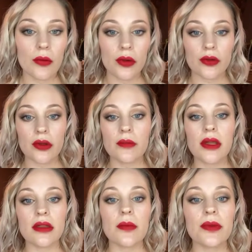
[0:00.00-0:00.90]
will look at
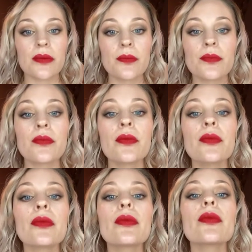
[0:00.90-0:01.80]
my lips.
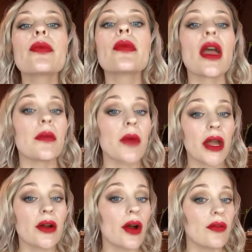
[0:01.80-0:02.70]
And
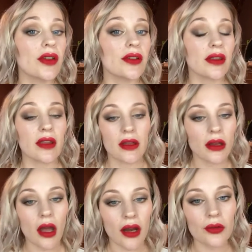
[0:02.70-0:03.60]
mine are obviously, like,
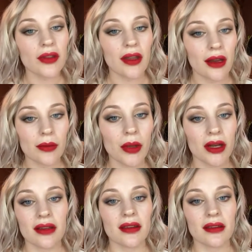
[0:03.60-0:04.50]
I don't think
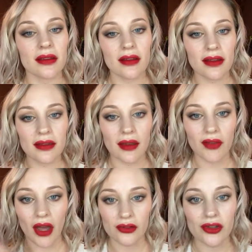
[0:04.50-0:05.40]
anybody's is unless
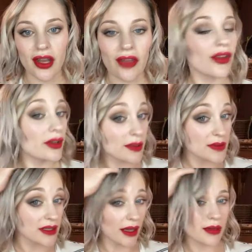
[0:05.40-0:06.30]
they've actually had their
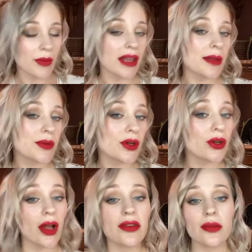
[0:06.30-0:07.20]
lips done. My lips are
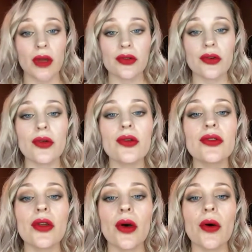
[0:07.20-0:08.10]
not symmetrical,
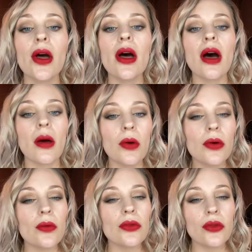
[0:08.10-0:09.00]
so I
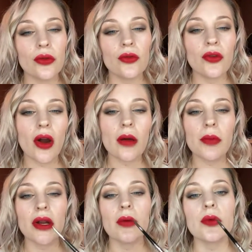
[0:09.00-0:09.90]
won't go too far,
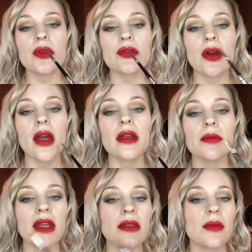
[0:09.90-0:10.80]
but I will try
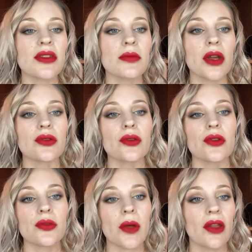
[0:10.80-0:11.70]
and make them as
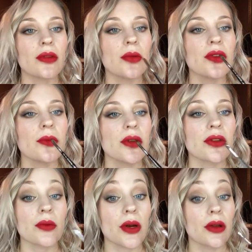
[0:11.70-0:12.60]
symmetrical as possible,
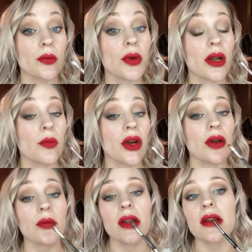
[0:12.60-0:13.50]
especially when I'm
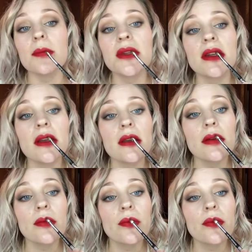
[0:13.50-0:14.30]
wearing red lipstick.